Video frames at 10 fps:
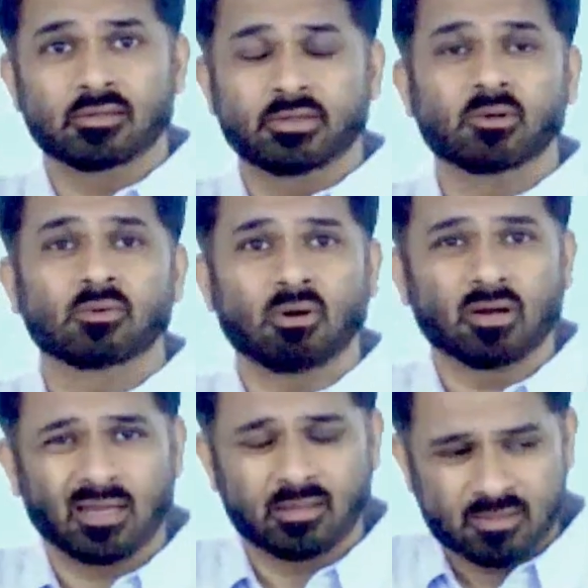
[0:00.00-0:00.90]
or
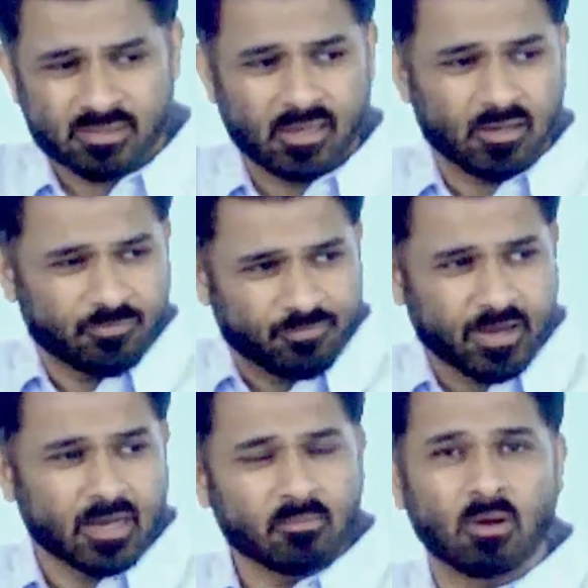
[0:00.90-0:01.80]
rather say a
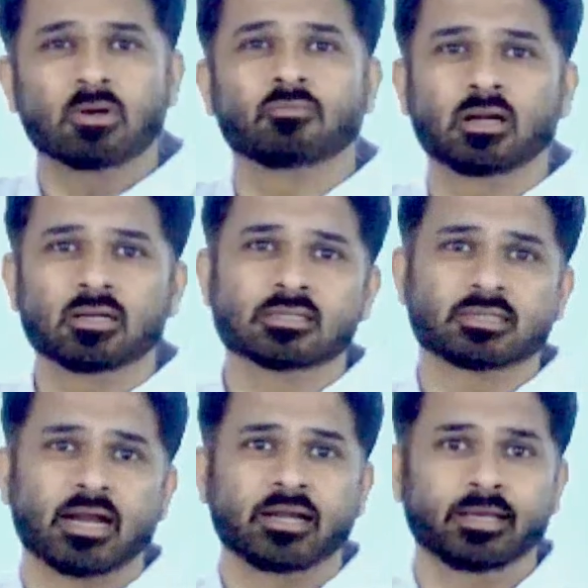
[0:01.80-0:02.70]
fair amount of
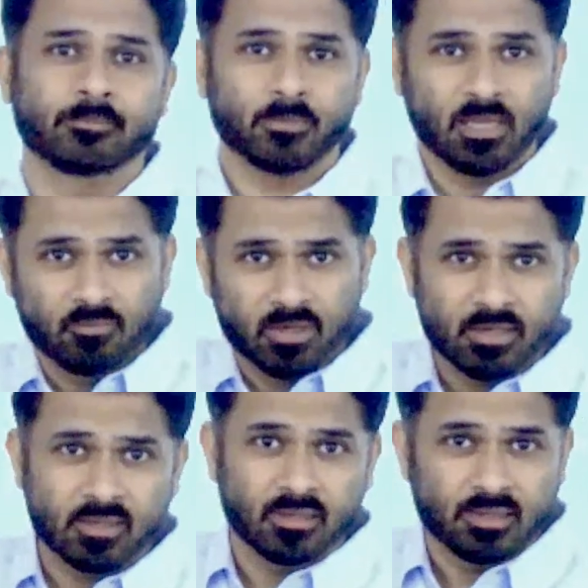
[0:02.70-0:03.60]
understanding,
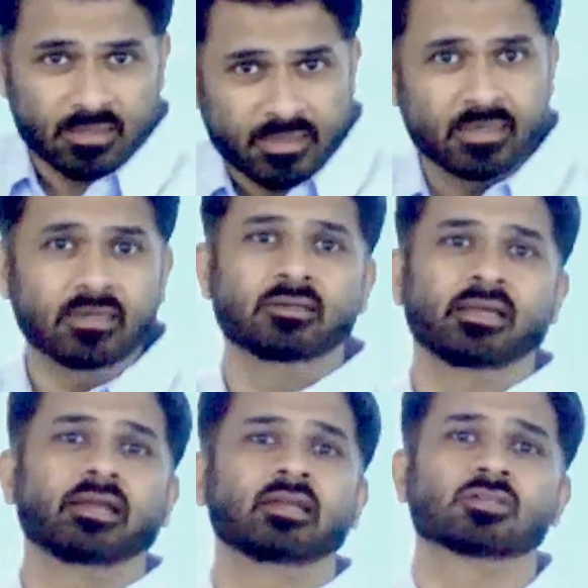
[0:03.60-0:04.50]
even in
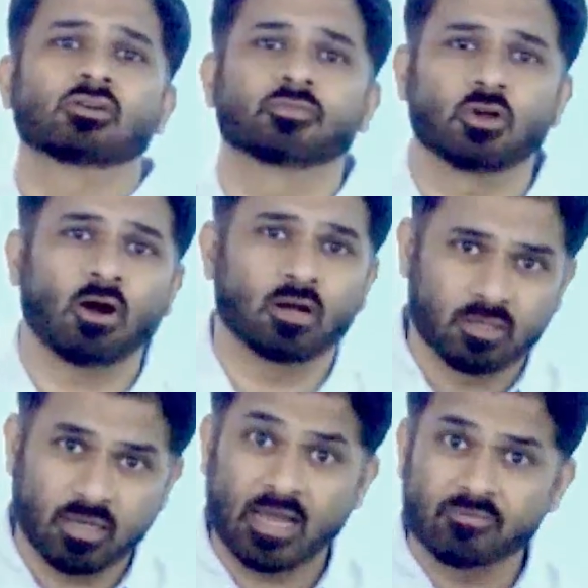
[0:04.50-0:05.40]
areas of
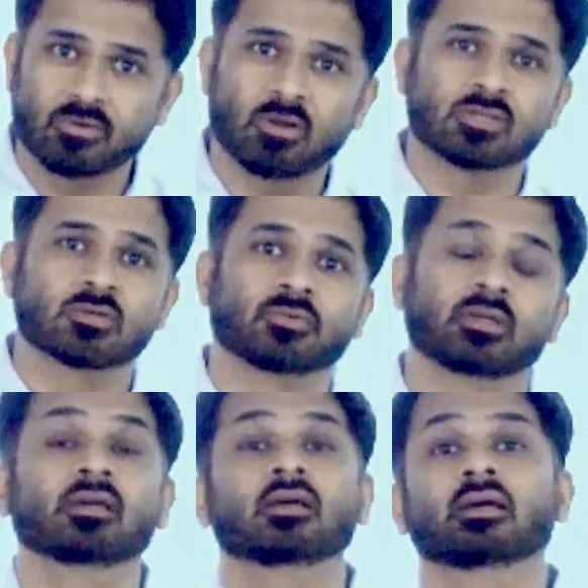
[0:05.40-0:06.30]
thought and philosophy,